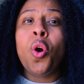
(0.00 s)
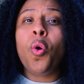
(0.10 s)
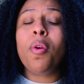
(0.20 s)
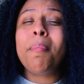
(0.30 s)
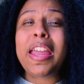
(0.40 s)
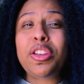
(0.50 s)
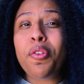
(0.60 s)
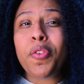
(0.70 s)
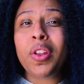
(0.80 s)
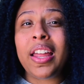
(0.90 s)
or make you
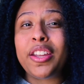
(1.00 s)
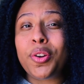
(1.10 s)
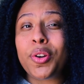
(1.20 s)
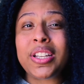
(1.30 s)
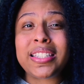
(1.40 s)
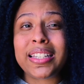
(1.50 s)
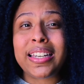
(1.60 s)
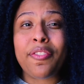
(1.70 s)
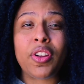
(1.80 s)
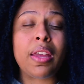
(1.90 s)
feel like you're
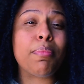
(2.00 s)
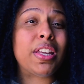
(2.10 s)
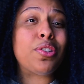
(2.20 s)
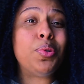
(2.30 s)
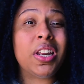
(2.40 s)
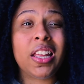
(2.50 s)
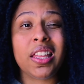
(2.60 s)
insignificant because you didn't